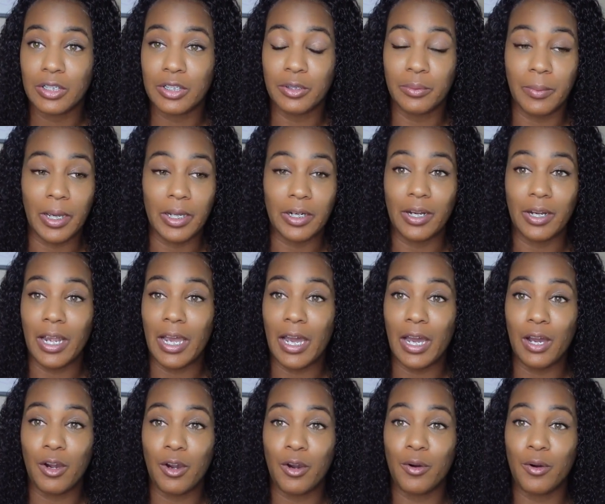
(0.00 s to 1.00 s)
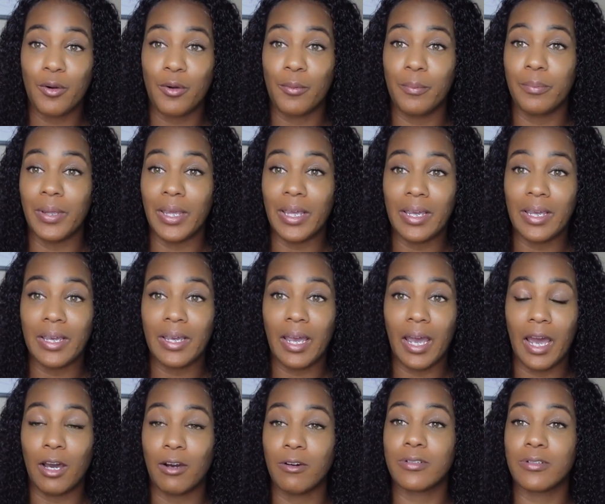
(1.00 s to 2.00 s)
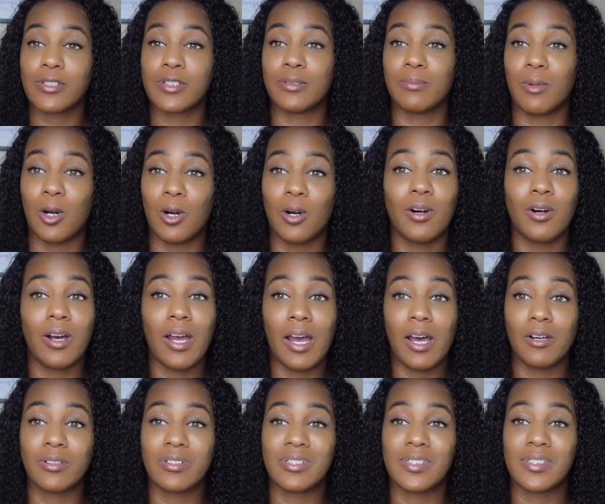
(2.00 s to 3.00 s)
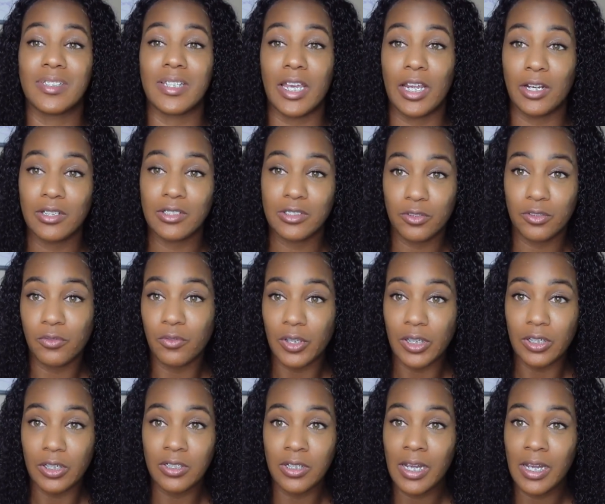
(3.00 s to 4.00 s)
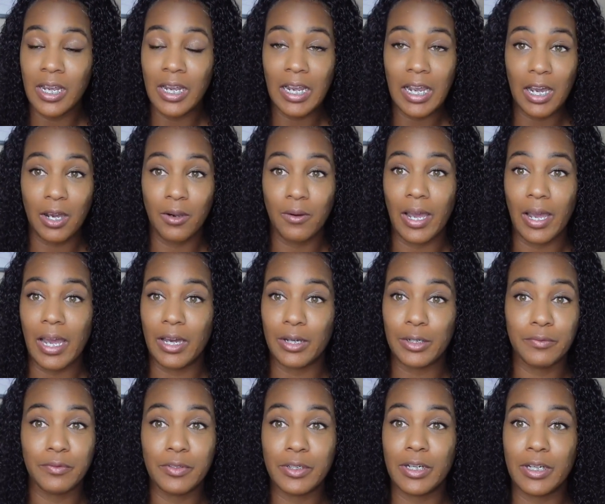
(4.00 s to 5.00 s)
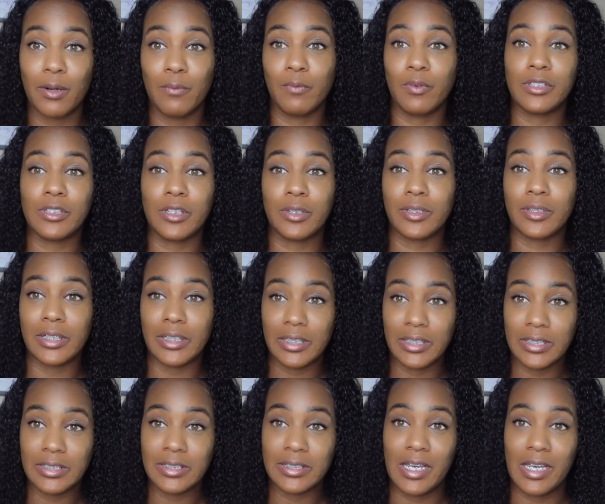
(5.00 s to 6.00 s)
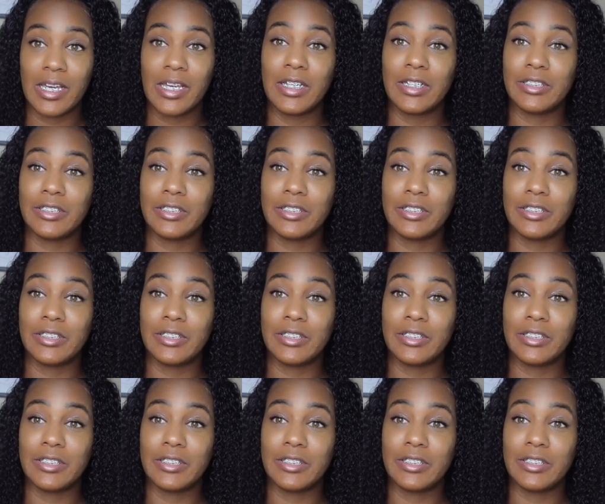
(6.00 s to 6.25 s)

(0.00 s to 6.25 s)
No matter how big, how small, how scared you feel, how out of your comfort zone it is,